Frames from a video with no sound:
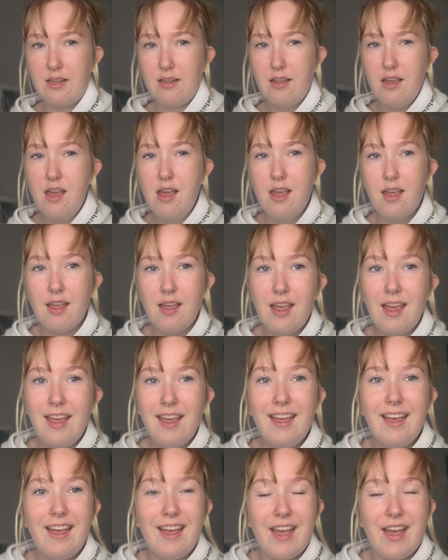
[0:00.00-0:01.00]

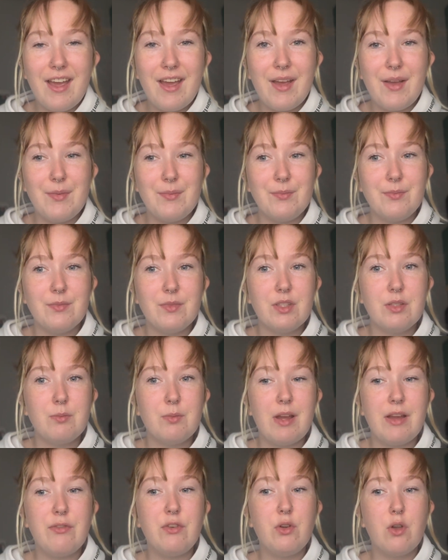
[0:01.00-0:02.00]
But
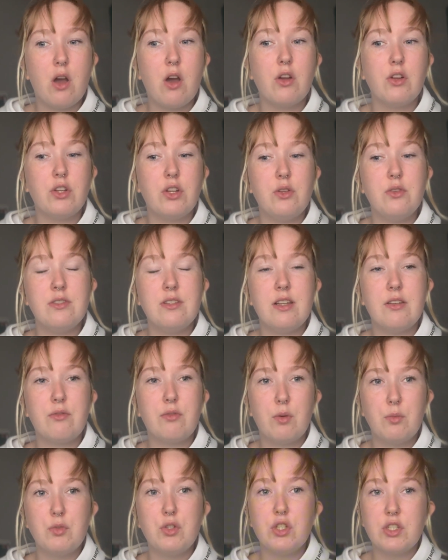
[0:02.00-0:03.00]
if you are using it
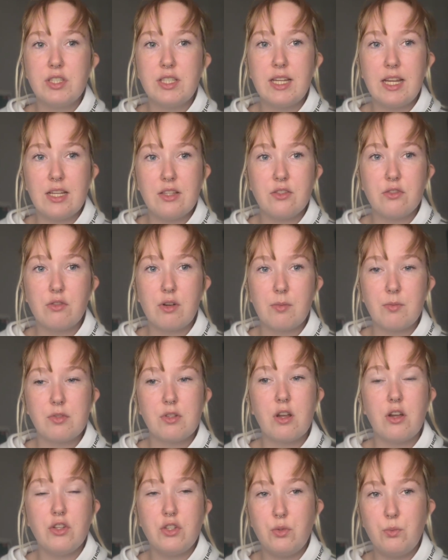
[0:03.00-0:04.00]
from just the Instagram
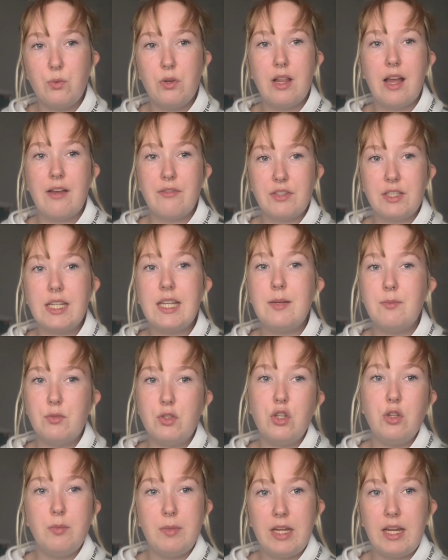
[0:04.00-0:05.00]
slide, you will have to keep
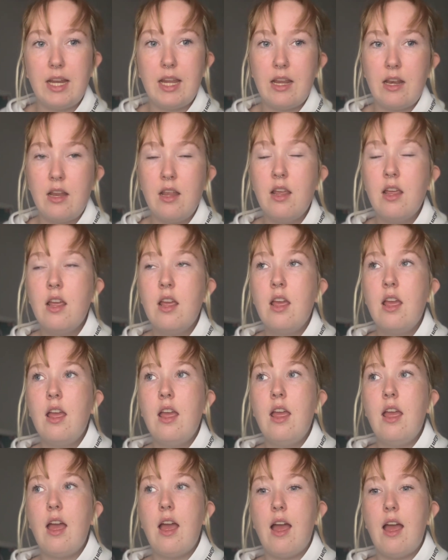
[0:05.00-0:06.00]
zooming in
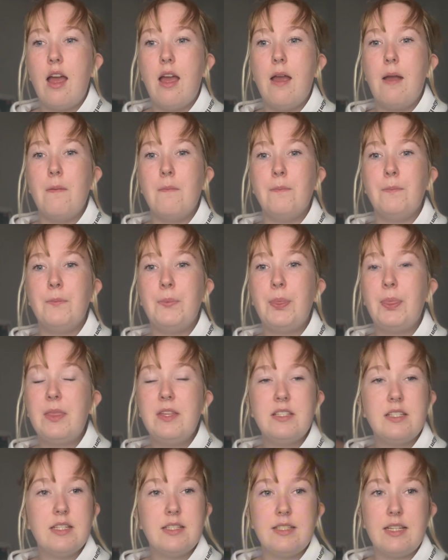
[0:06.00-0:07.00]

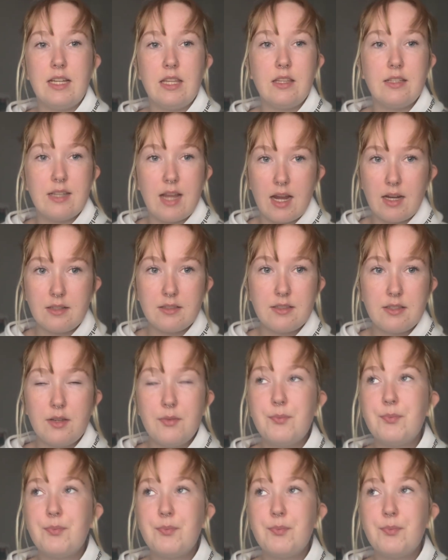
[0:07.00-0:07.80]
to see the text.